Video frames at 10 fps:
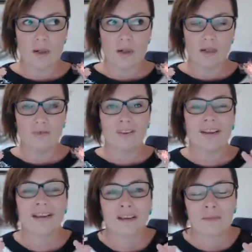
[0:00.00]
if
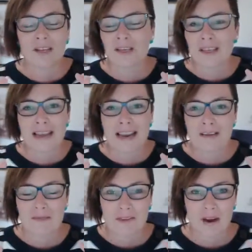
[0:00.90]
I'm just thinking
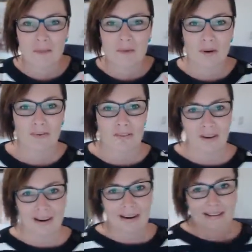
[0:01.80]
of the times where I've
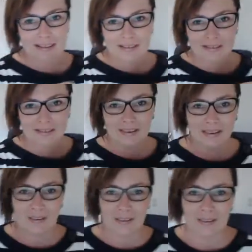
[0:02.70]
dragged Jonathan
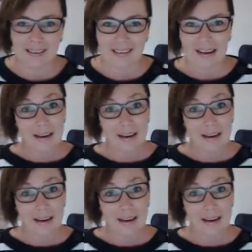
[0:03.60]
along,